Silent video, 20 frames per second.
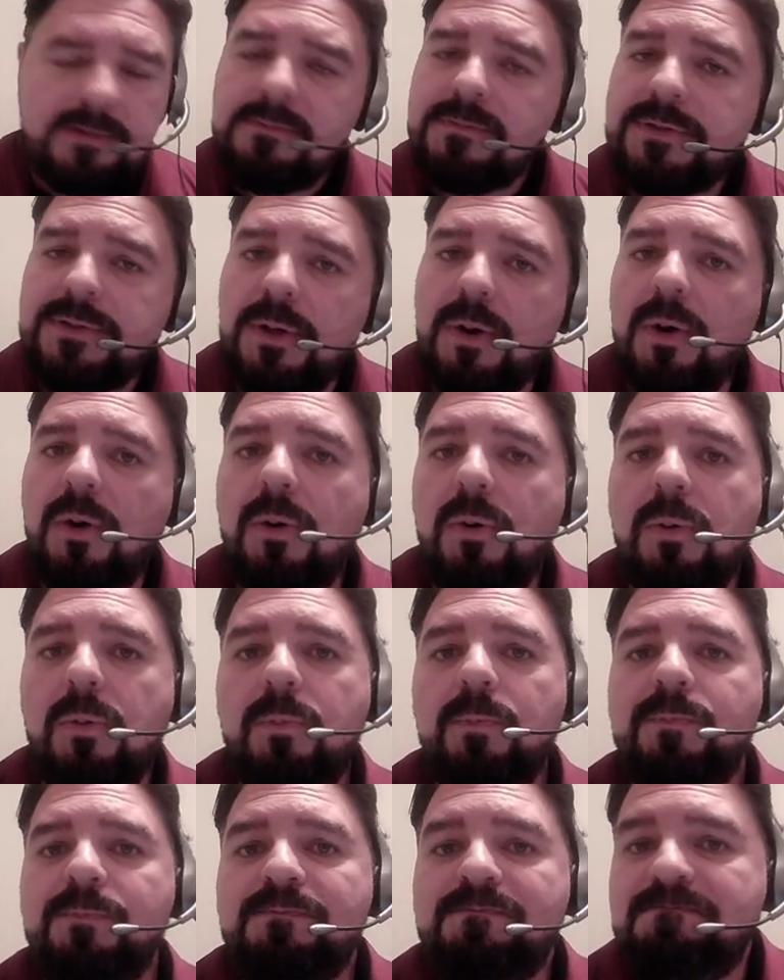so
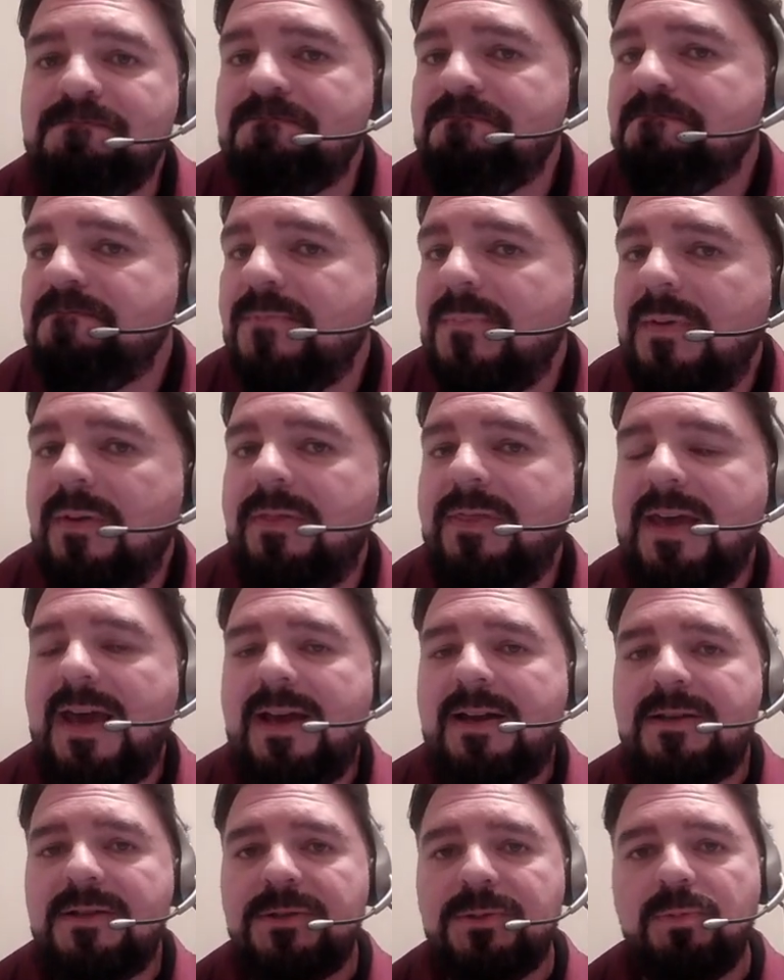
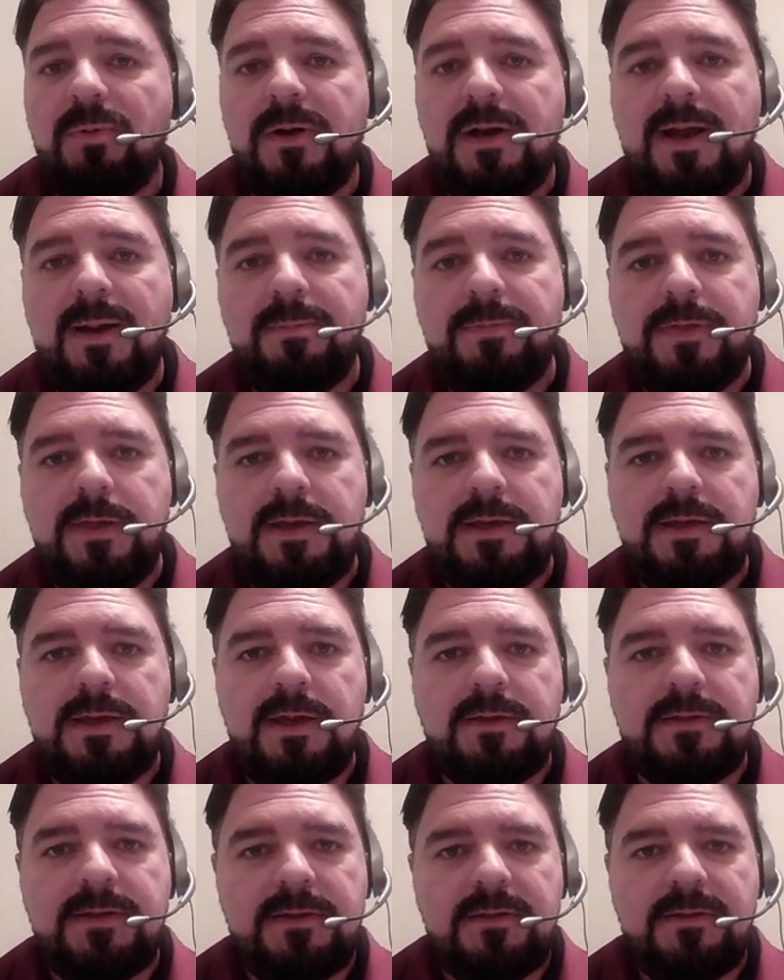that is what I'm
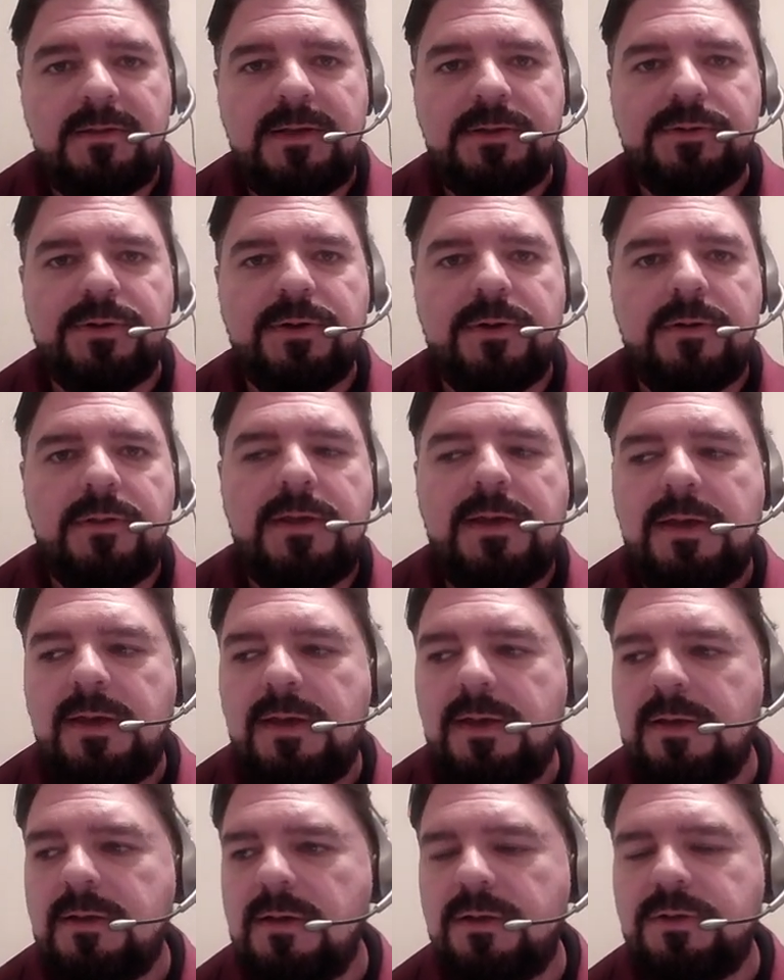thinking. These are
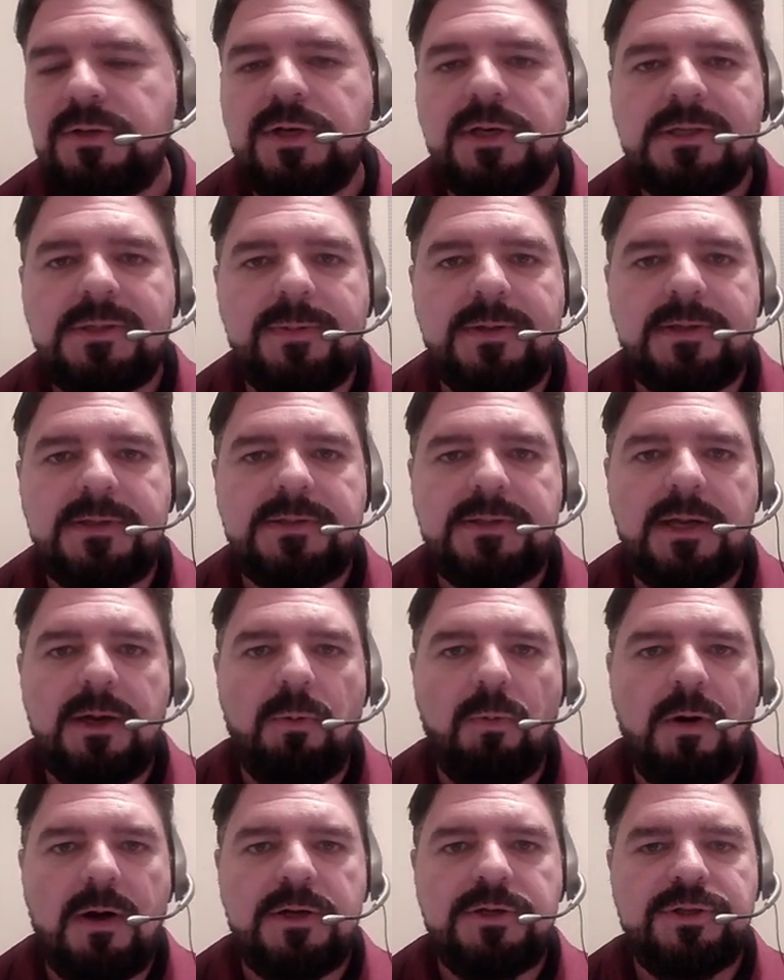the adjustments that
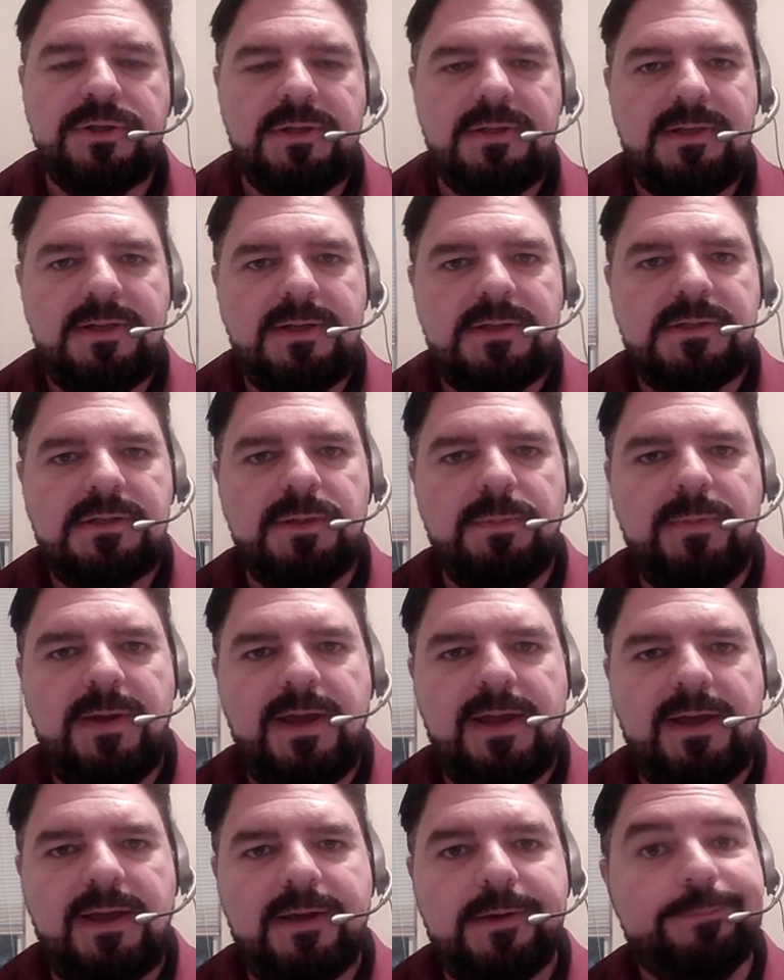Washington needs to
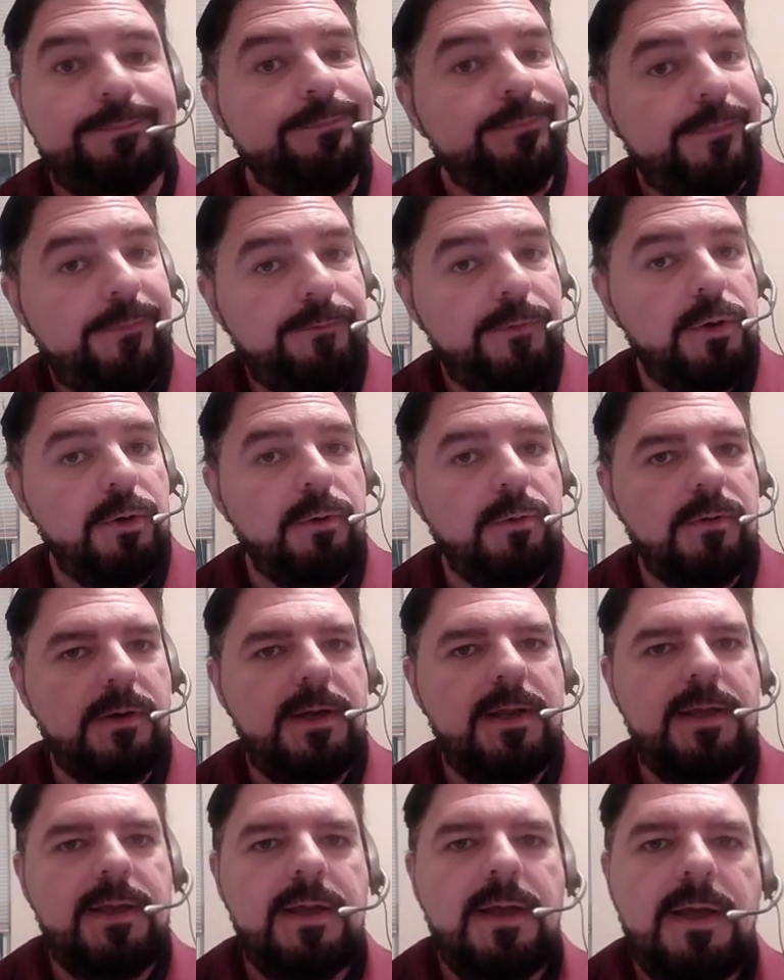make. If you
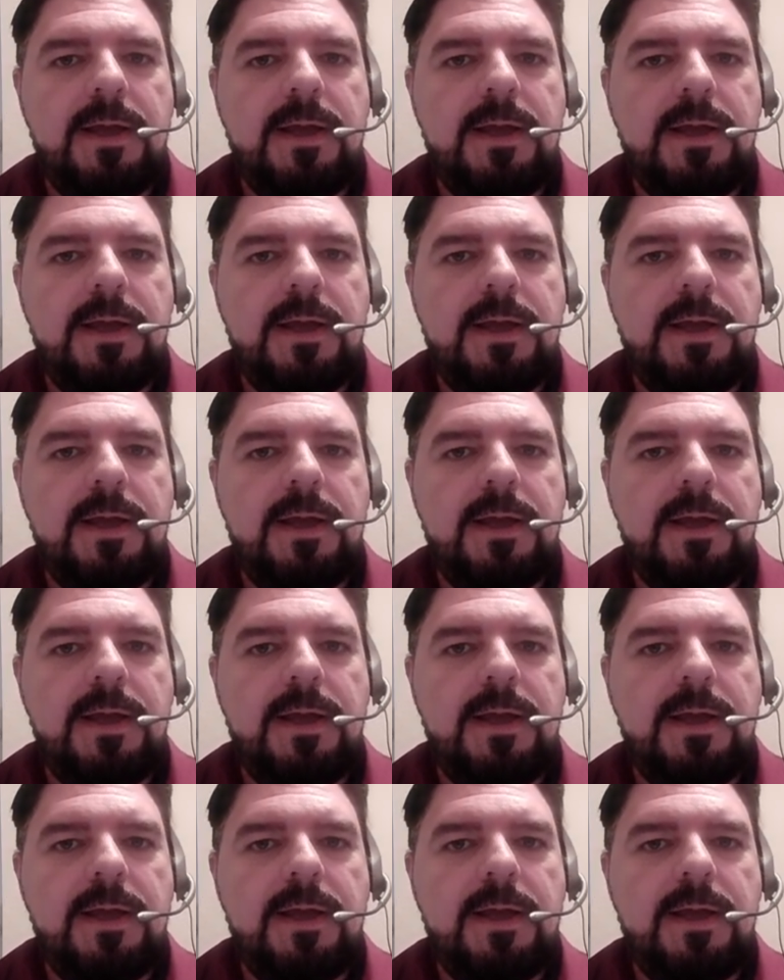agree,